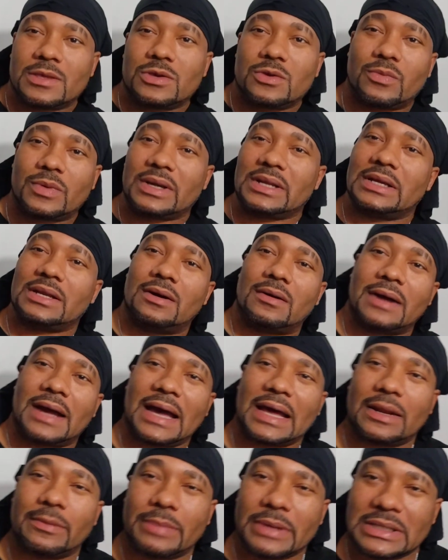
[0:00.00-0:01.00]
You really don't
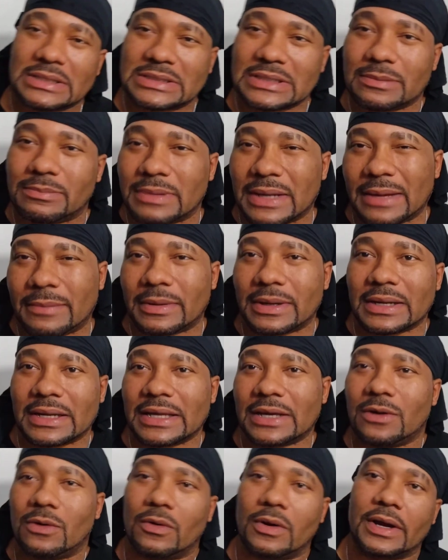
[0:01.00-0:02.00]
got to be
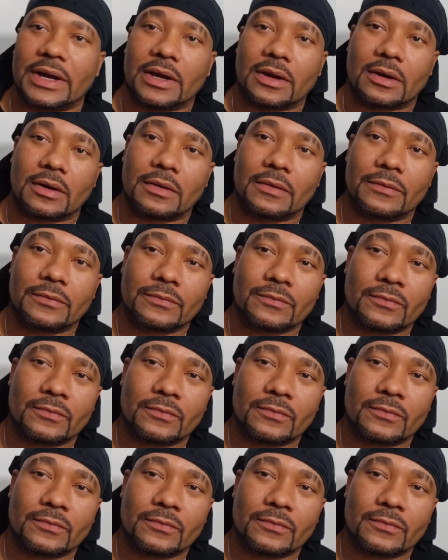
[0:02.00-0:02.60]
subliminally on here.